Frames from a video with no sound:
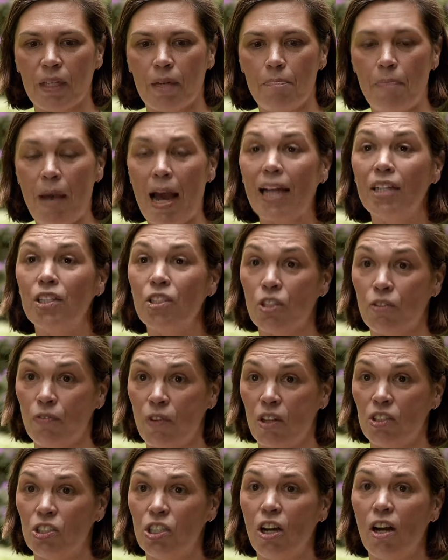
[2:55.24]
badges of
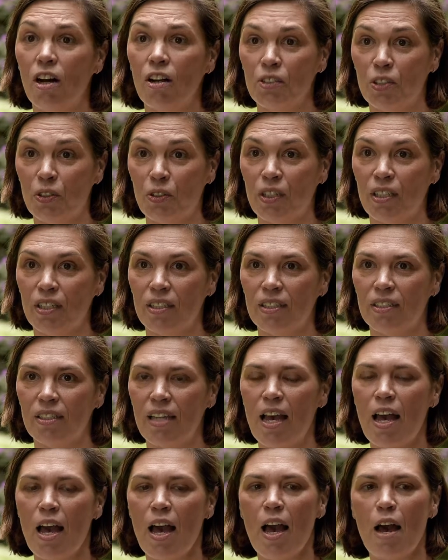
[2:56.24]
our child on us,
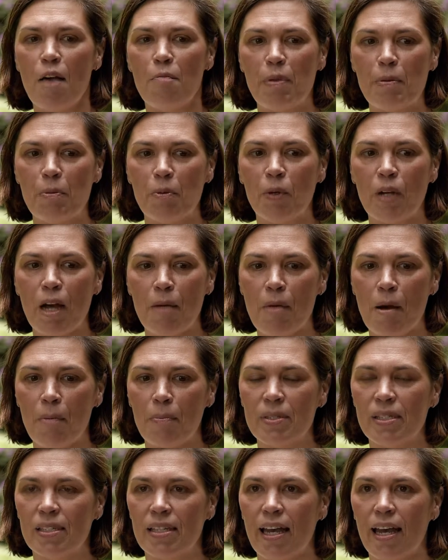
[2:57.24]
and people will come up
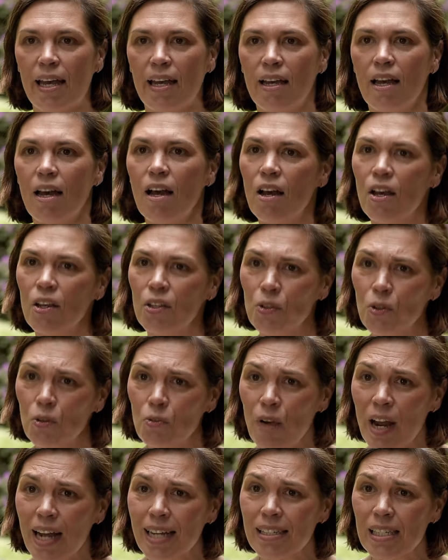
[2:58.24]
and say, "You're
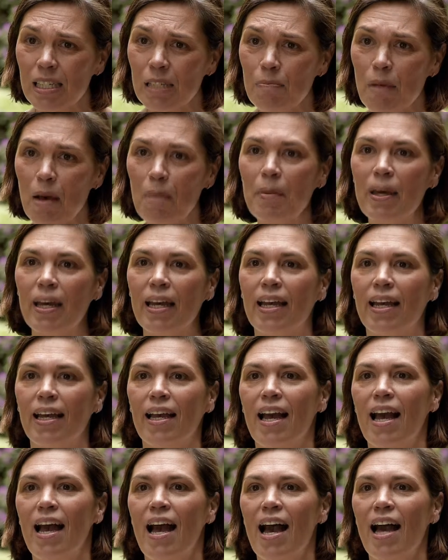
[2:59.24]
Rex's mummy."
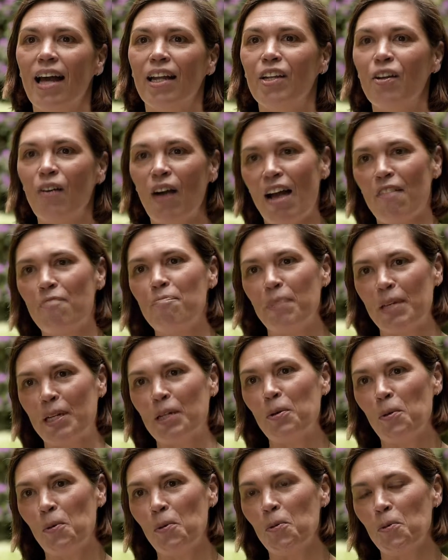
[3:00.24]
And I haven't been
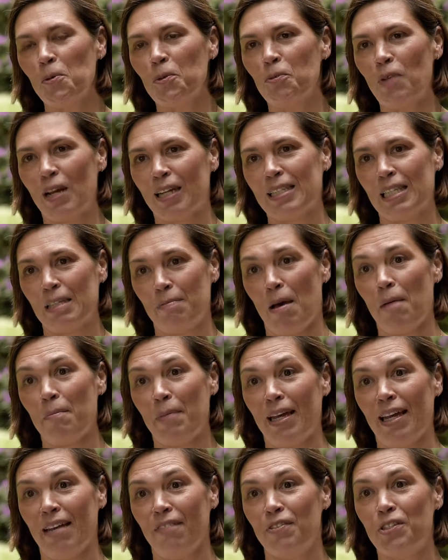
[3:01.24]
called Rex's
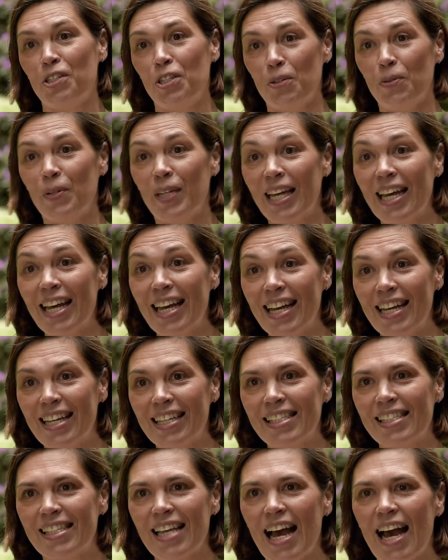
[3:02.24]
mummy for 2
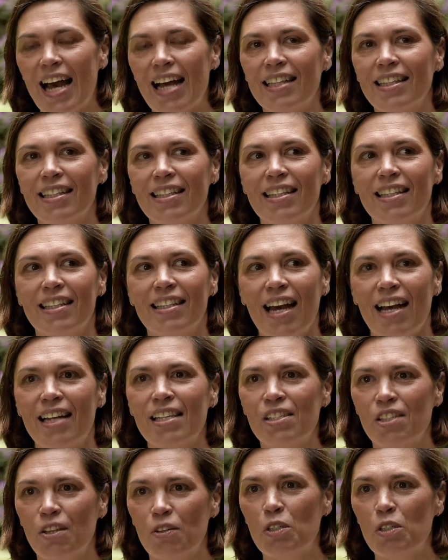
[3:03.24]
years, and that is so